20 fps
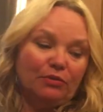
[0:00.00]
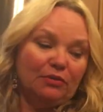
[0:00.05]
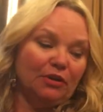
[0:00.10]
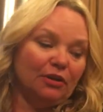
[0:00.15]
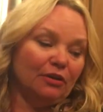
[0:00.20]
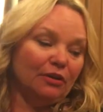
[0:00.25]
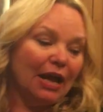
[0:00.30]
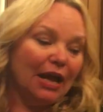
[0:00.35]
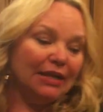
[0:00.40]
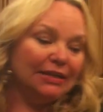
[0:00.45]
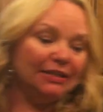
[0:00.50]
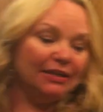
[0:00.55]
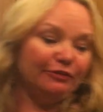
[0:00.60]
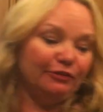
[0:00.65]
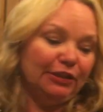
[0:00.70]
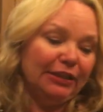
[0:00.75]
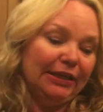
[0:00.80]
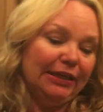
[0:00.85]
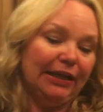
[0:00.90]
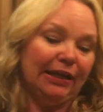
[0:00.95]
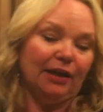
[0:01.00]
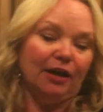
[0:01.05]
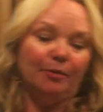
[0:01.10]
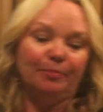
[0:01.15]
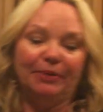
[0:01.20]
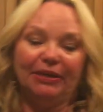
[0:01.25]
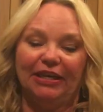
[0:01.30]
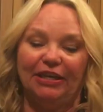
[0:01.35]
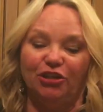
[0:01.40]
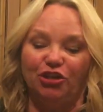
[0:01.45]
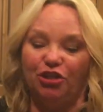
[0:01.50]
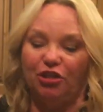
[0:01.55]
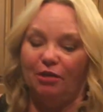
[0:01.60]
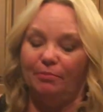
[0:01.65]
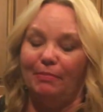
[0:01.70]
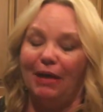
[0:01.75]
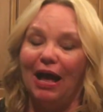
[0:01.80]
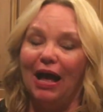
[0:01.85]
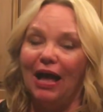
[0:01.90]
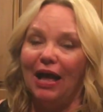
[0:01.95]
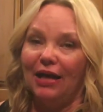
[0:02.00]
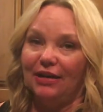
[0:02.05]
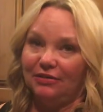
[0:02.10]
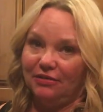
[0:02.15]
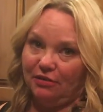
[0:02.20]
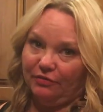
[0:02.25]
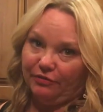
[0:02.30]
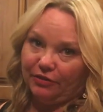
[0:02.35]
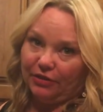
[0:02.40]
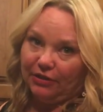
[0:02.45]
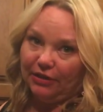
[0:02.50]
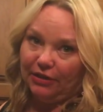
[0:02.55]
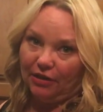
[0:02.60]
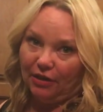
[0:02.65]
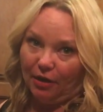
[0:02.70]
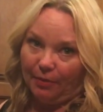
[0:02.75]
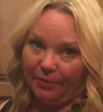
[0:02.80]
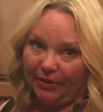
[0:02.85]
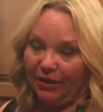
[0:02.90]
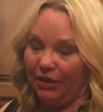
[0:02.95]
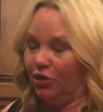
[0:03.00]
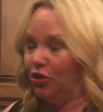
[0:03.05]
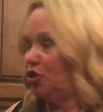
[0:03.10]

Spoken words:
their idea of cleaning up a kitchen and my idea of cleaning up a